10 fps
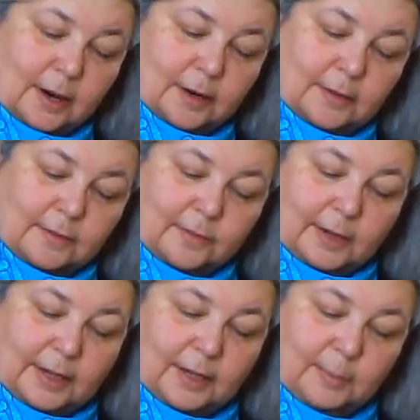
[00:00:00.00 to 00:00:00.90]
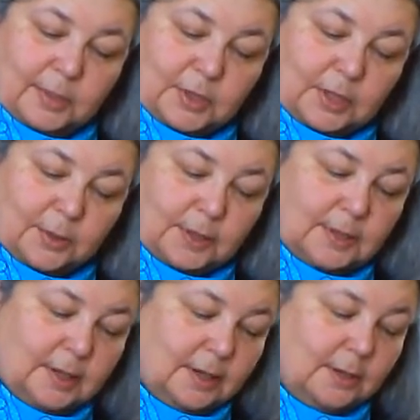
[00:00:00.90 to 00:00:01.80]
garden for Andy Beshear
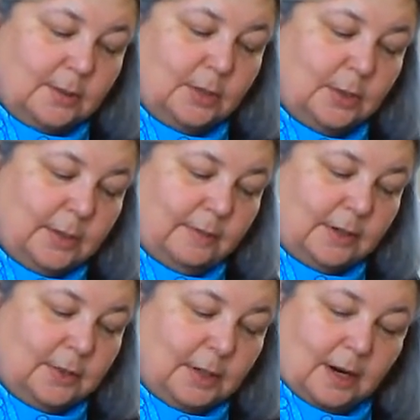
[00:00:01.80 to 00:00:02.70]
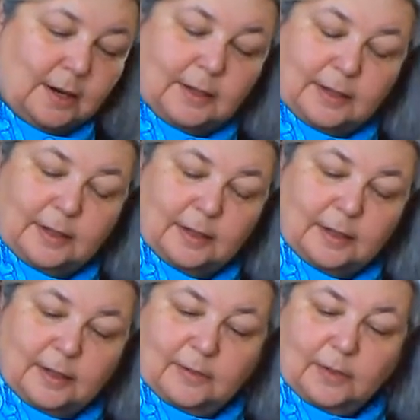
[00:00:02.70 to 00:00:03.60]
this year, doing victory gardening
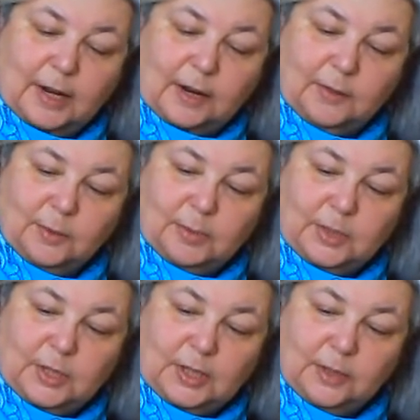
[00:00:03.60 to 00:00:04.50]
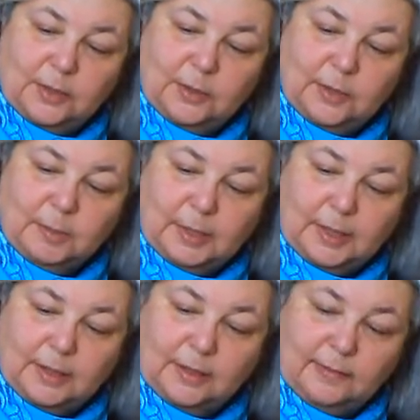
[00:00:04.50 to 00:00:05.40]
for Governor Beshear, who's
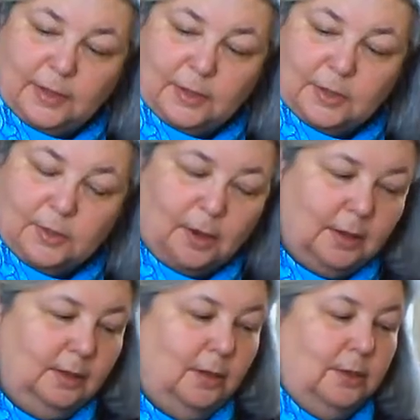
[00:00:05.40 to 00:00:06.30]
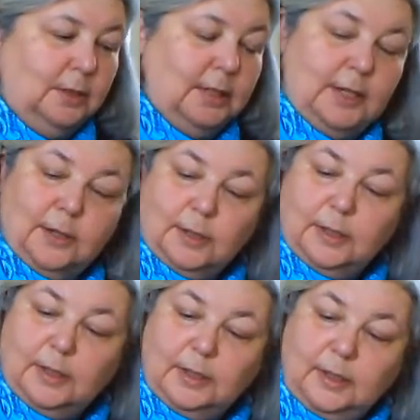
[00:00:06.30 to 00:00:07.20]
been a very strong local
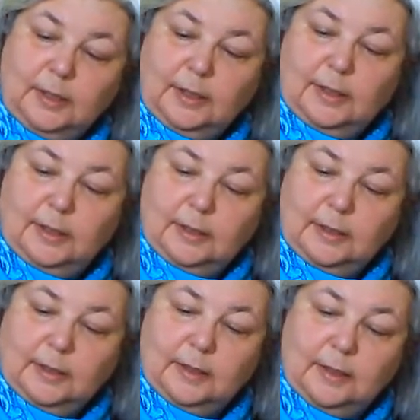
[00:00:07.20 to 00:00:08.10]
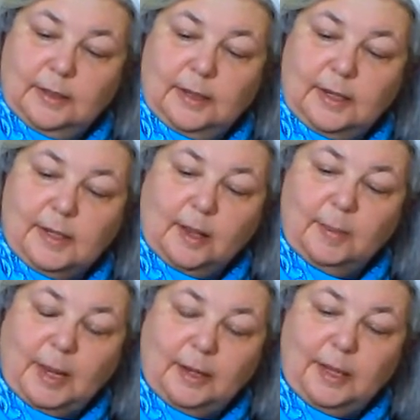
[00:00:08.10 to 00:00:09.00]
leader. And he's all
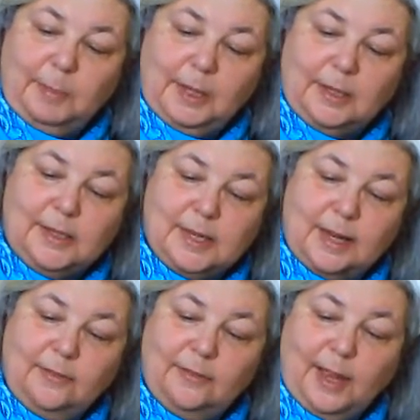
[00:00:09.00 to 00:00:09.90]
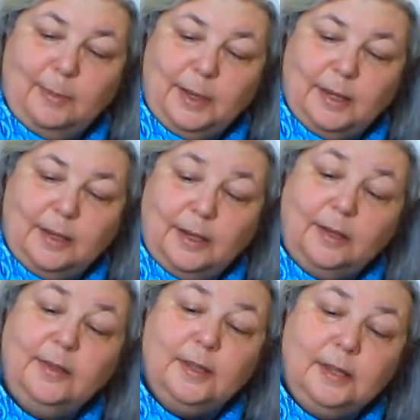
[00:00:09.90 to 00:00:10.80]
about keeping us safe, happy, and
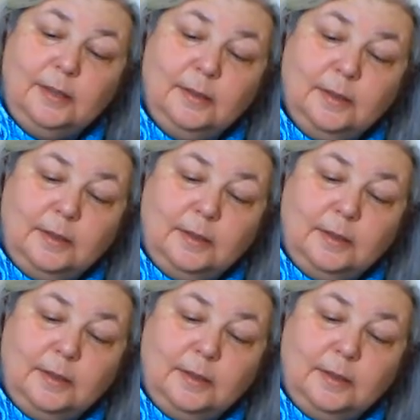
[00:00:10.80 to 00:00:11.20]
healthy.